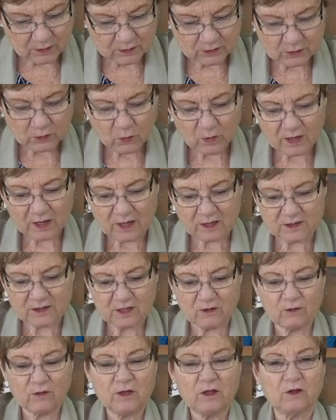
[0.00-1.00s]
So what else
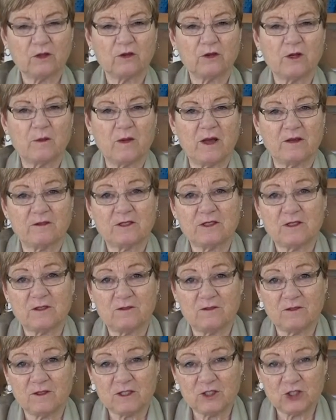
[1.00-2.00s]
have we learned about
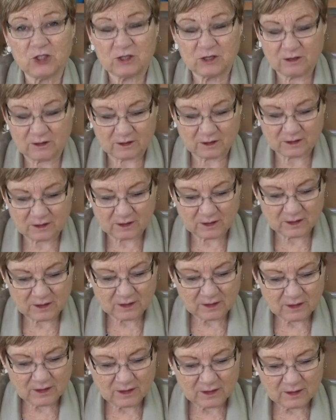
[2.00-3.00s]
division?
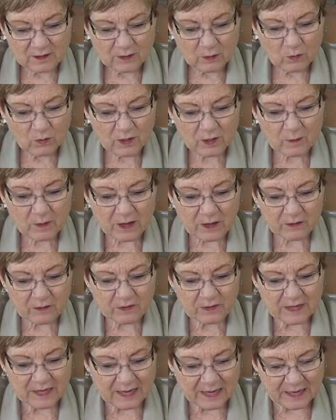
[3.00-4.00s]
What
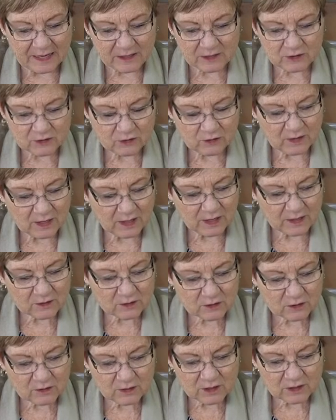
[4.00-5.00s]
about the answer? The
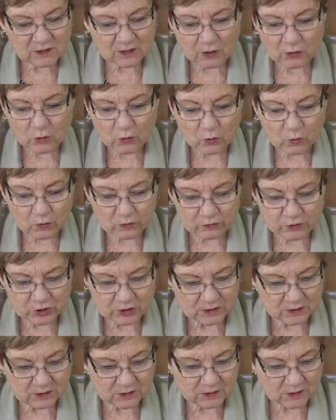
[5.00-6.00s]
answer is our
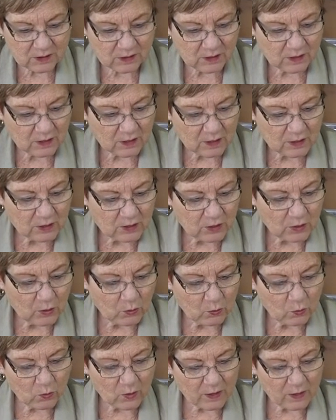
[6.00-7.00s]
quotient.
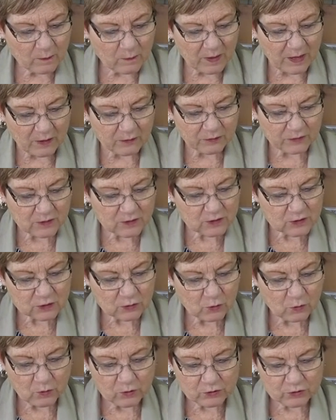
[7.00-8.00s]
What about this
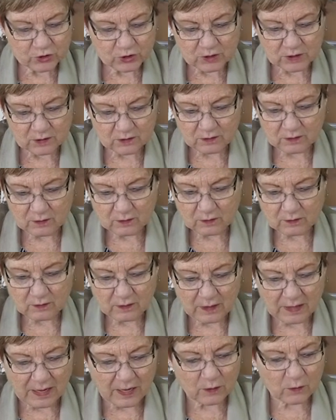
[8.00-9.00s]
quotient?
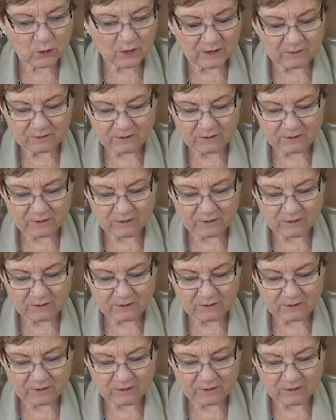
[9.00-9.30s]
How do we